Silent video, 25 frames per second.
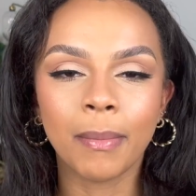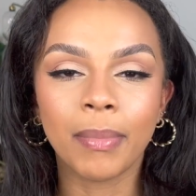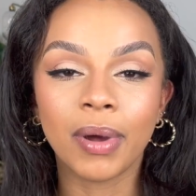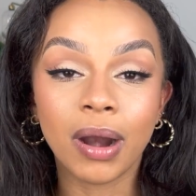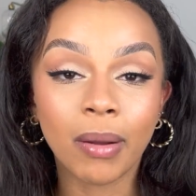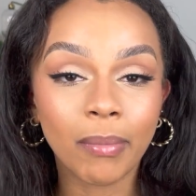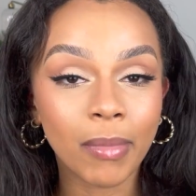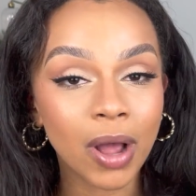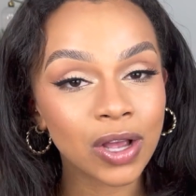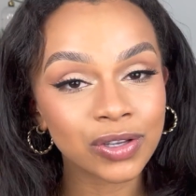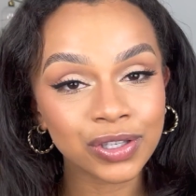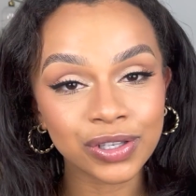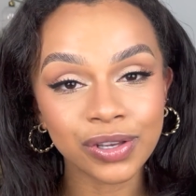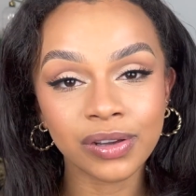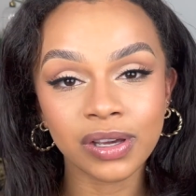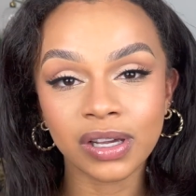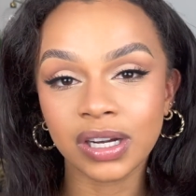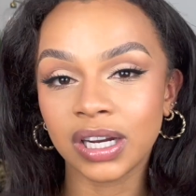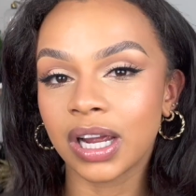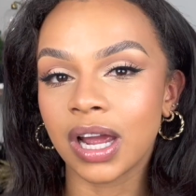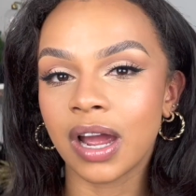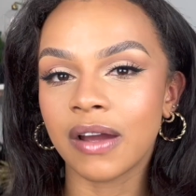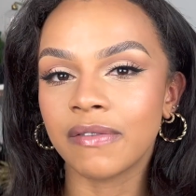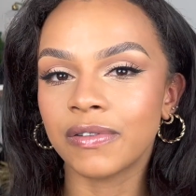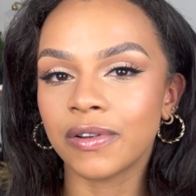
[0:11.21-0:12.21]
But I'm also
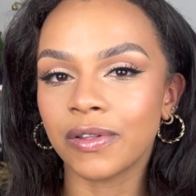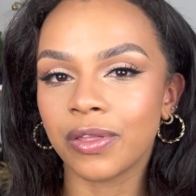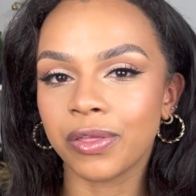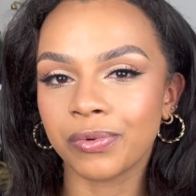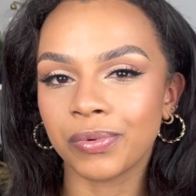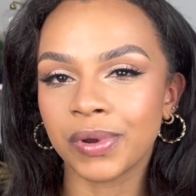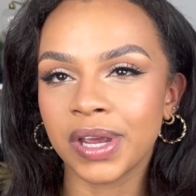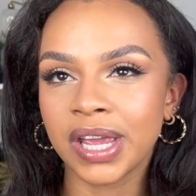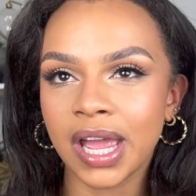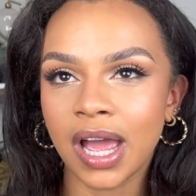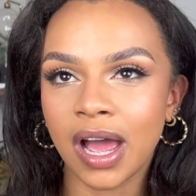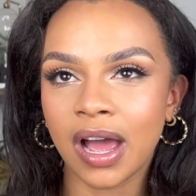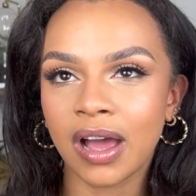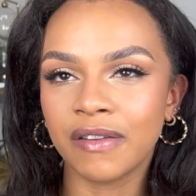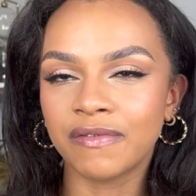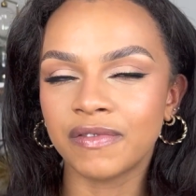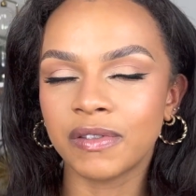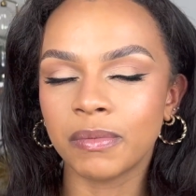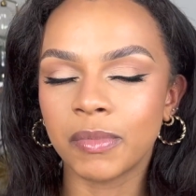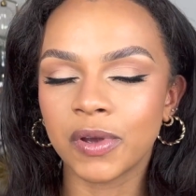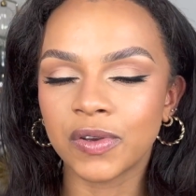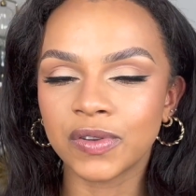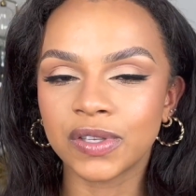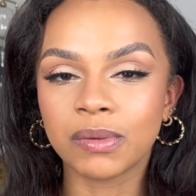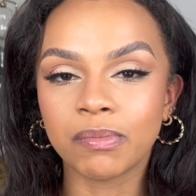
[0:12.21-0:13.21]
going to cover 3
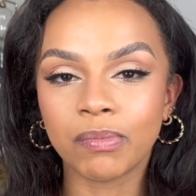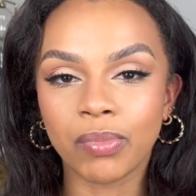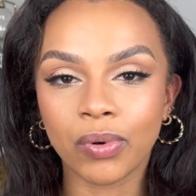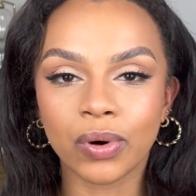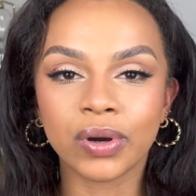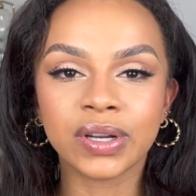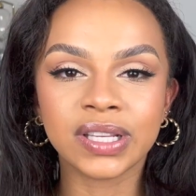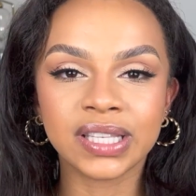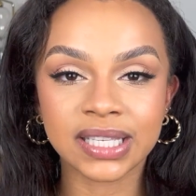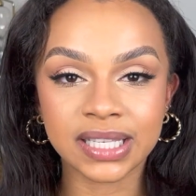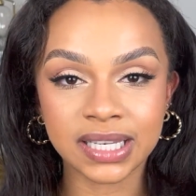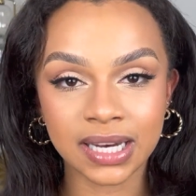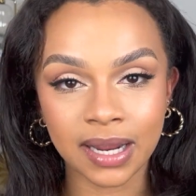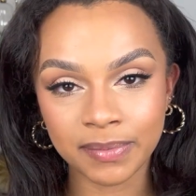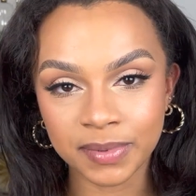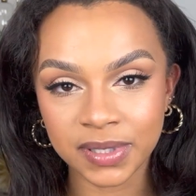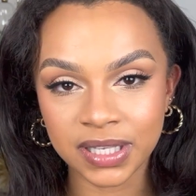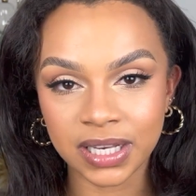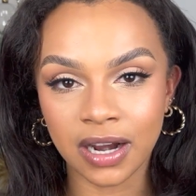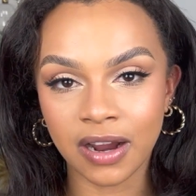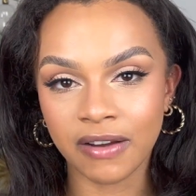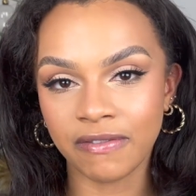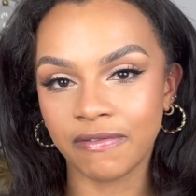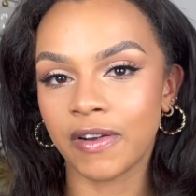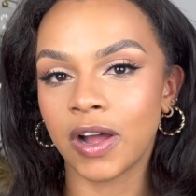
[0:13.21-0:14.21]
of the most important
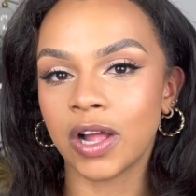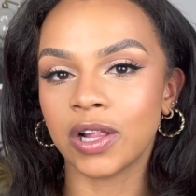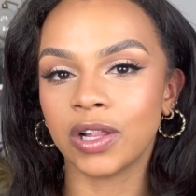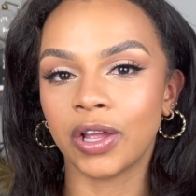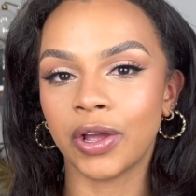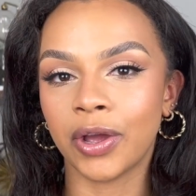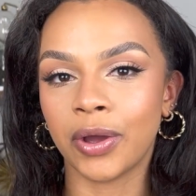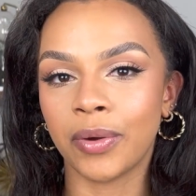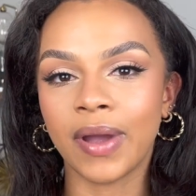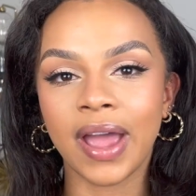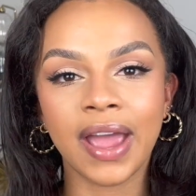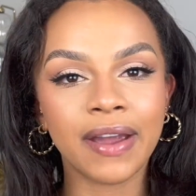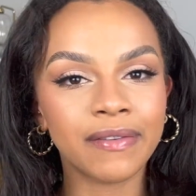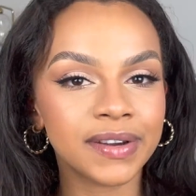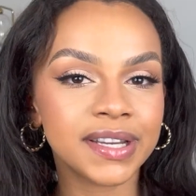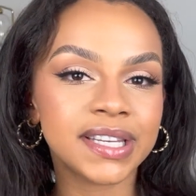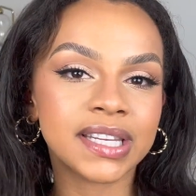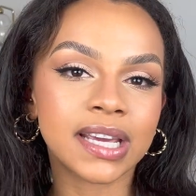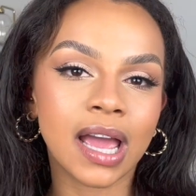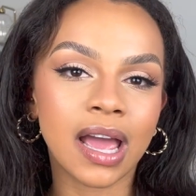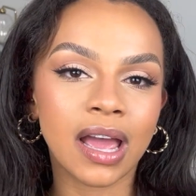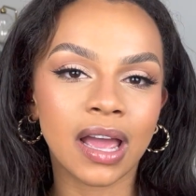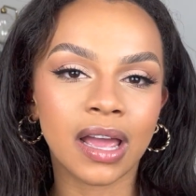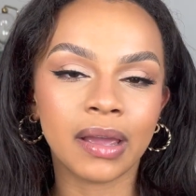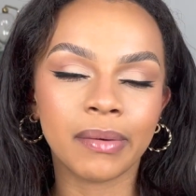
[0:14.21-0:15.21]
steps that I follow
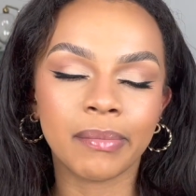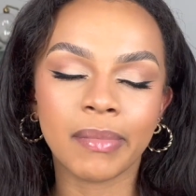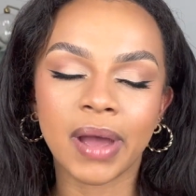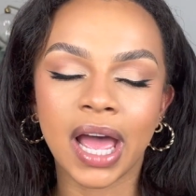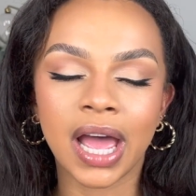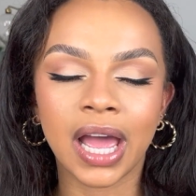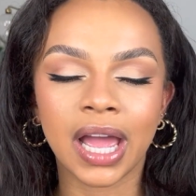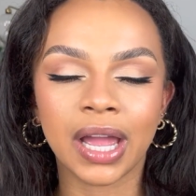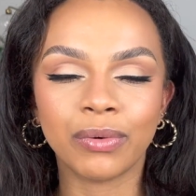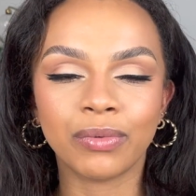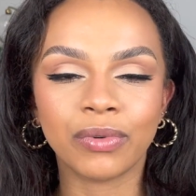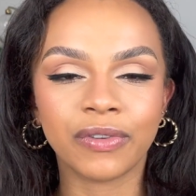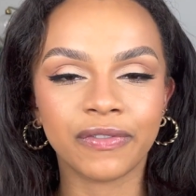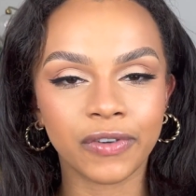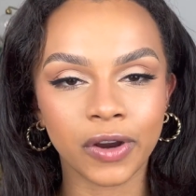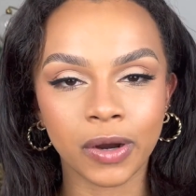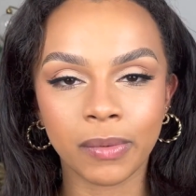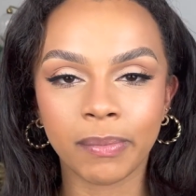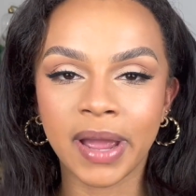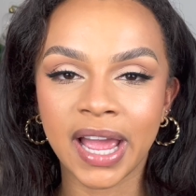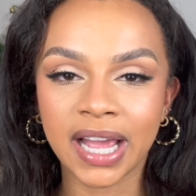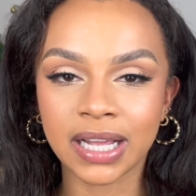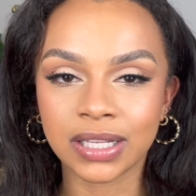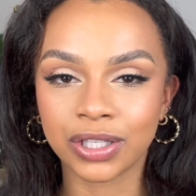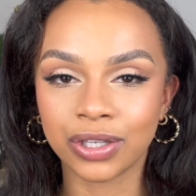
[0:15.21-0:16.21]
every time I
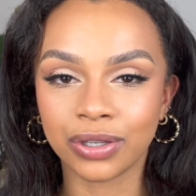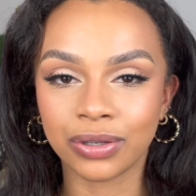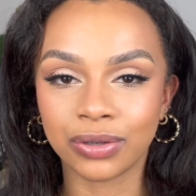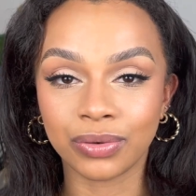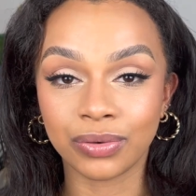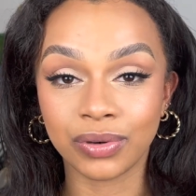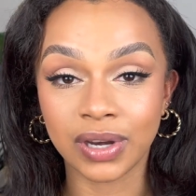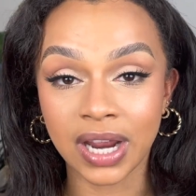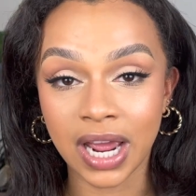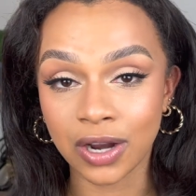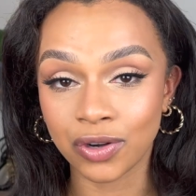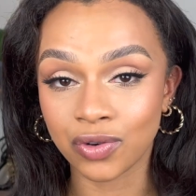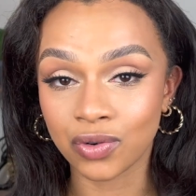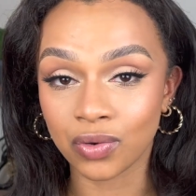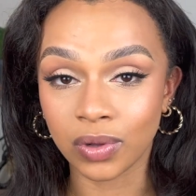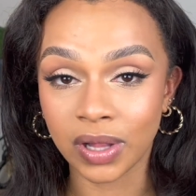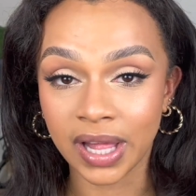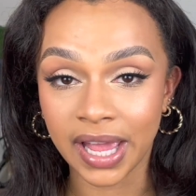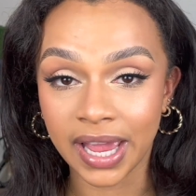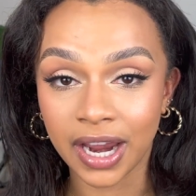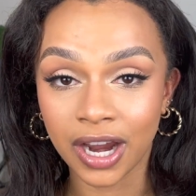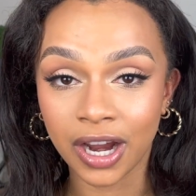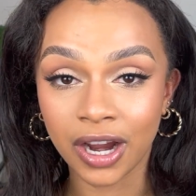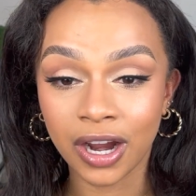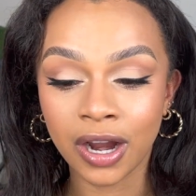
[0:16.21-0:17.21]
revert back to
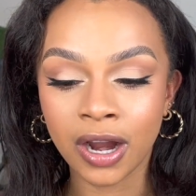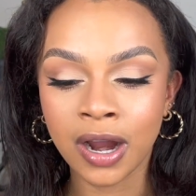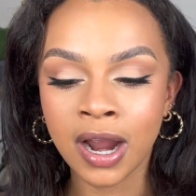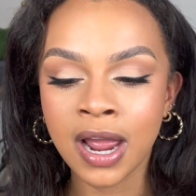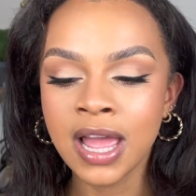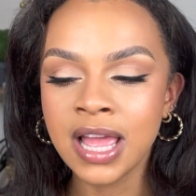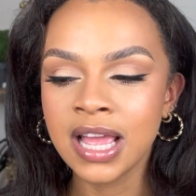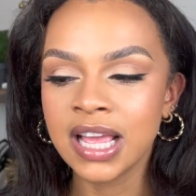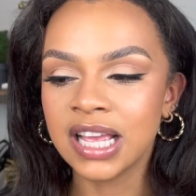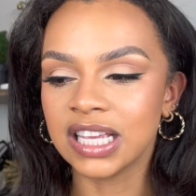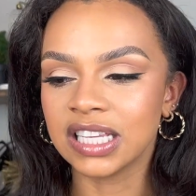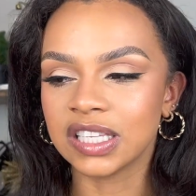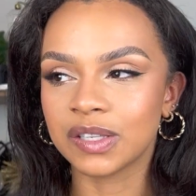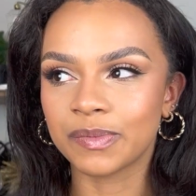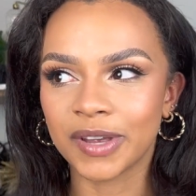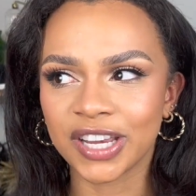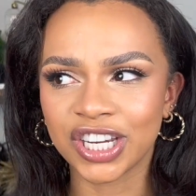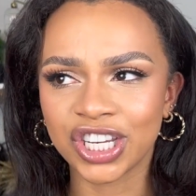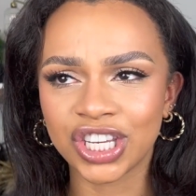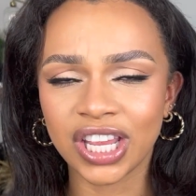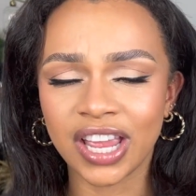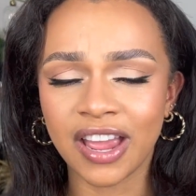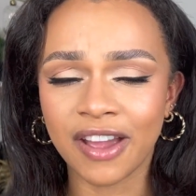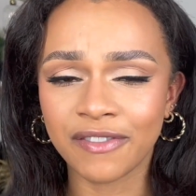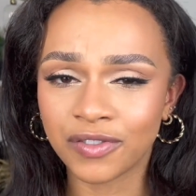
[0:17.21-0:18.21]
natural hair,
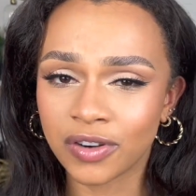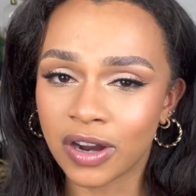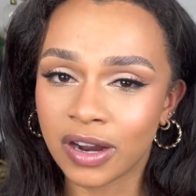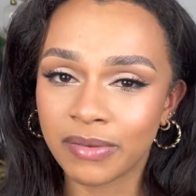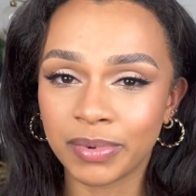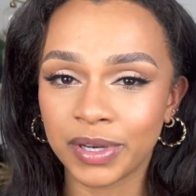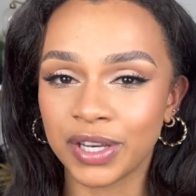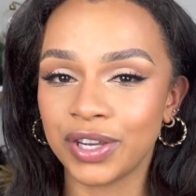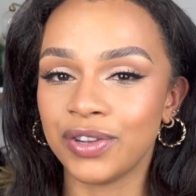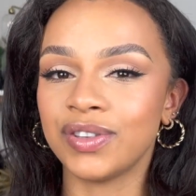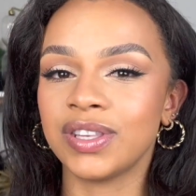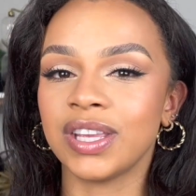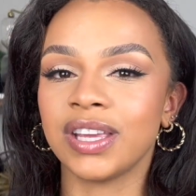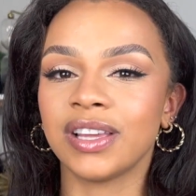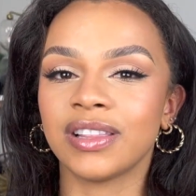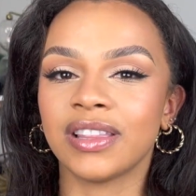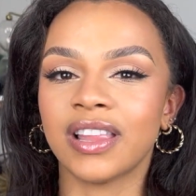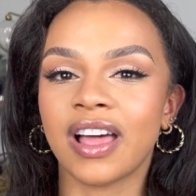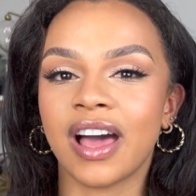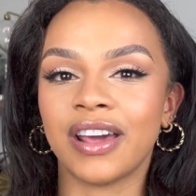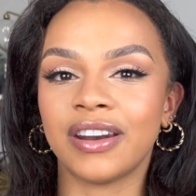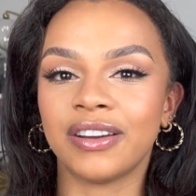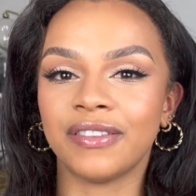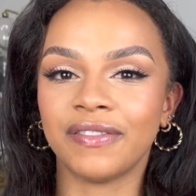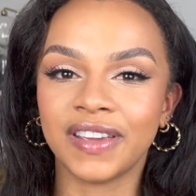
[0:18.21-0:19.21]
especially after I've been using
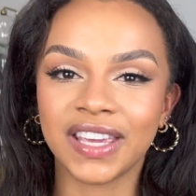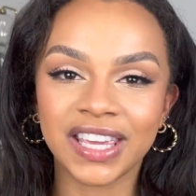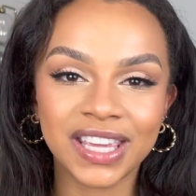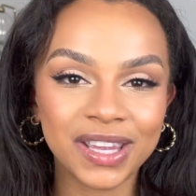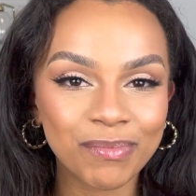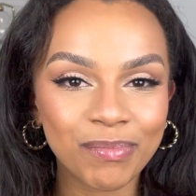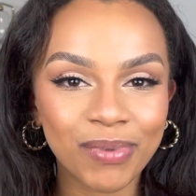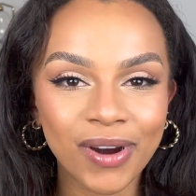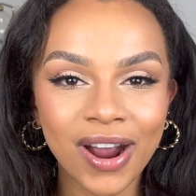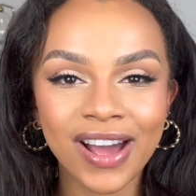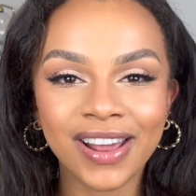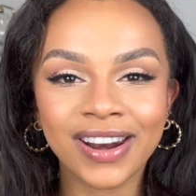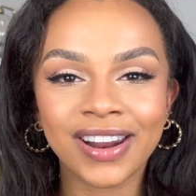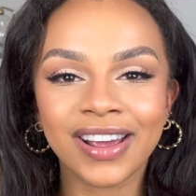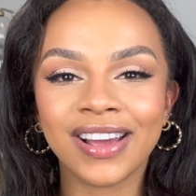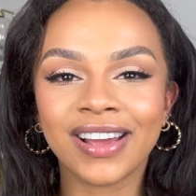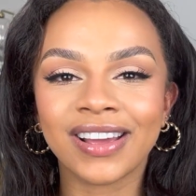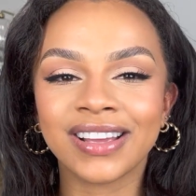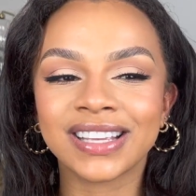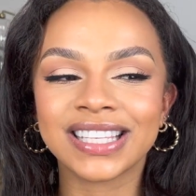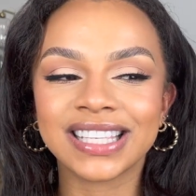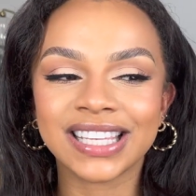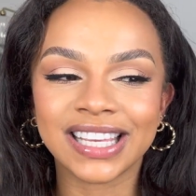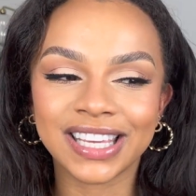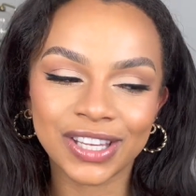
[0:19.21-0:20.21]
a lot of heat
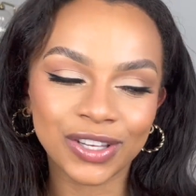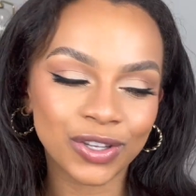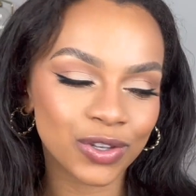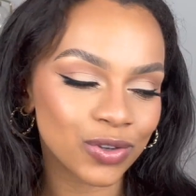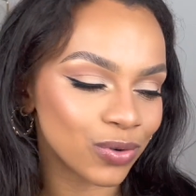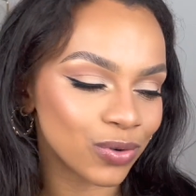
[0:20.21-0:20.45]
products, heat